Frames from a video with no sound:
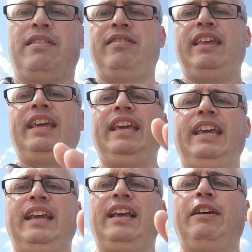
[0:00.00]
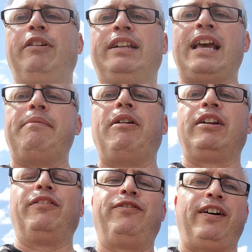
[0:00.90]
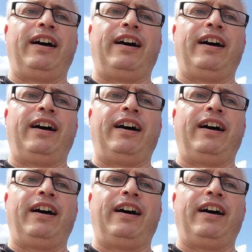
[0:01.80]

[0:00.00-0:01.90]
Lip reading: it would come out of